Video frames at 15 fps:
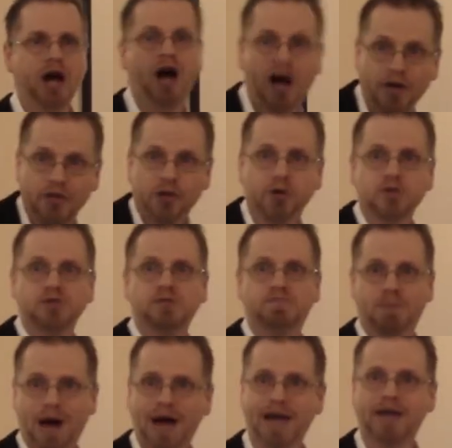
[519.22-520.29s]
others
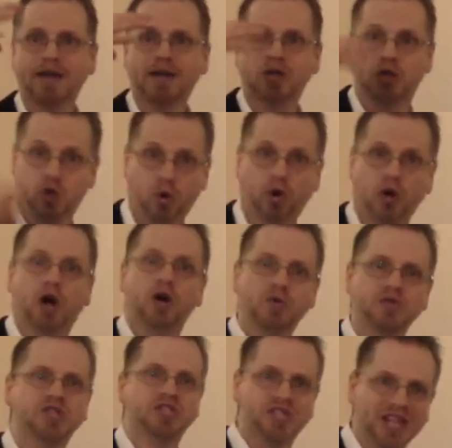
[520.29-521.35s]
by your
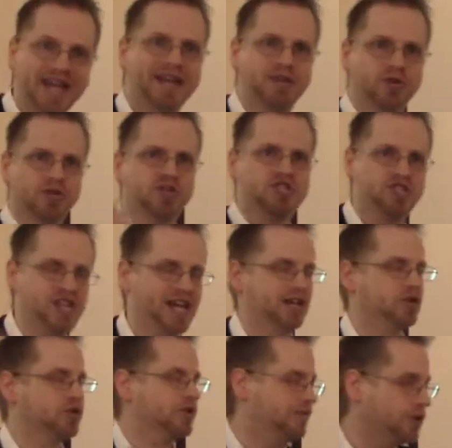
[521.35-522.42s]
own standard, the
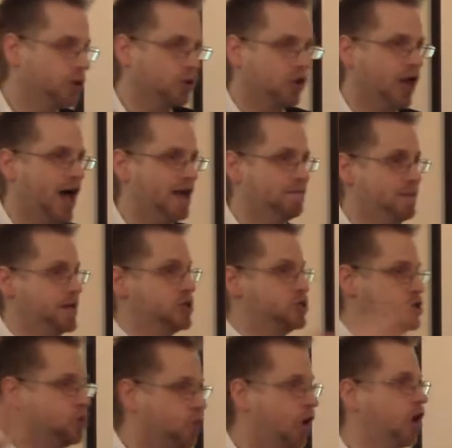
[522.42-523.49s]
standard of your life,
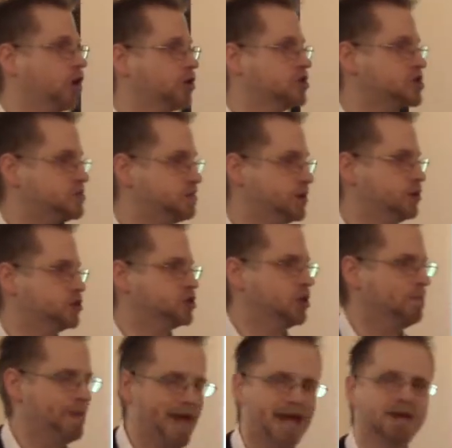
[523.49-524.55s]
because you are a
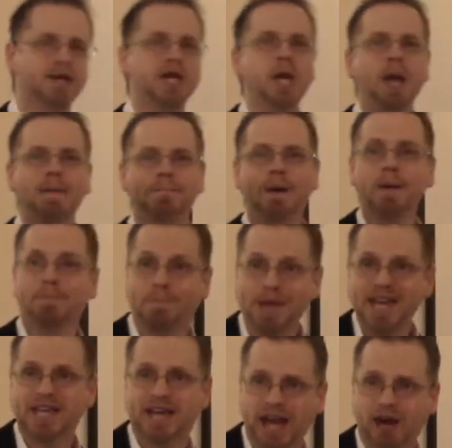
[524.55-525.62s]
spiritual man. But
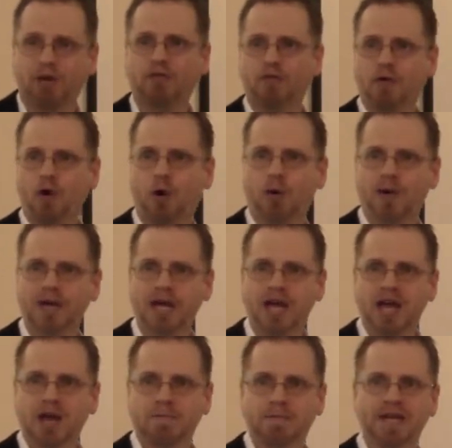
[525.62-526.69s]
be careful,
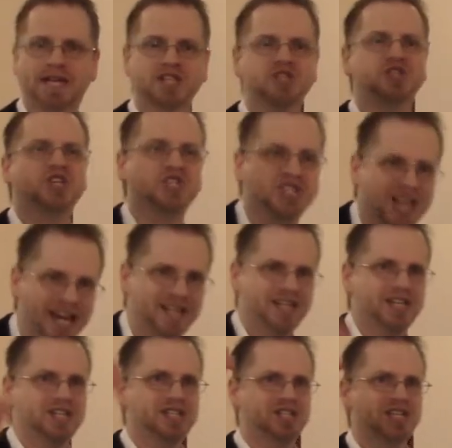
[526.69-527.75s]
because the
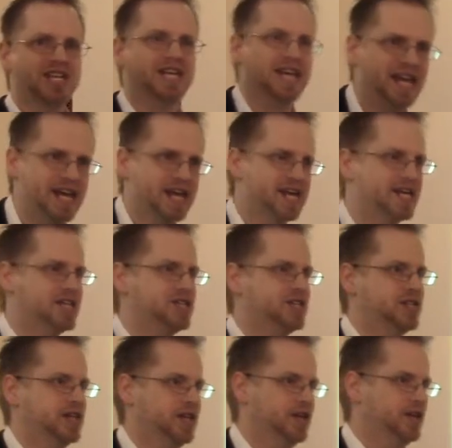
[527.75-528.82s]
tendency
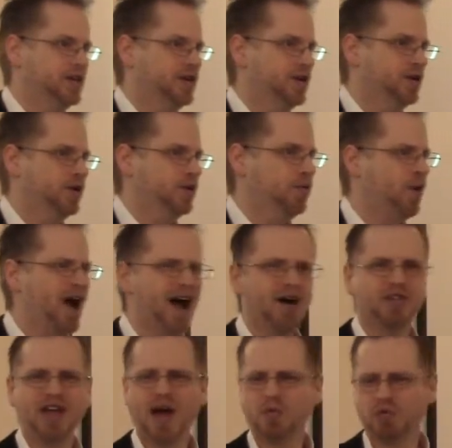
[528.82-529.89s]
is
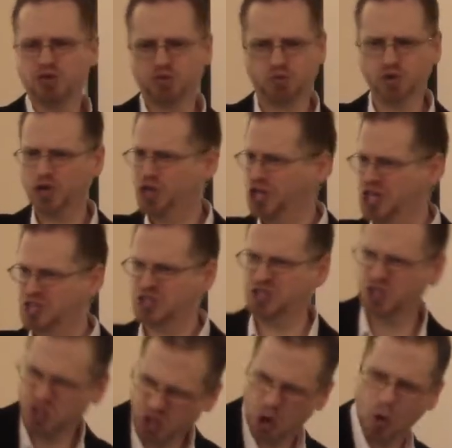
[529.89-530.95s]
wow, that was really
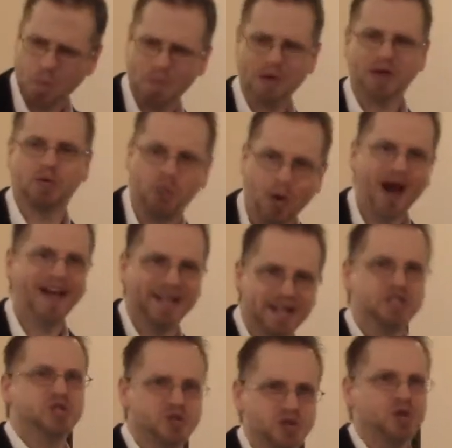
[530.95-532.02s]
stupid. Why
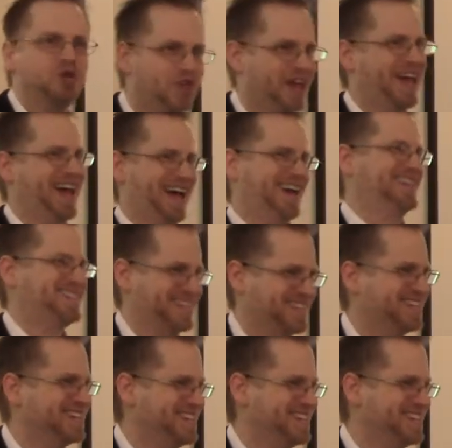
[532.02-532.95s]
did you do that?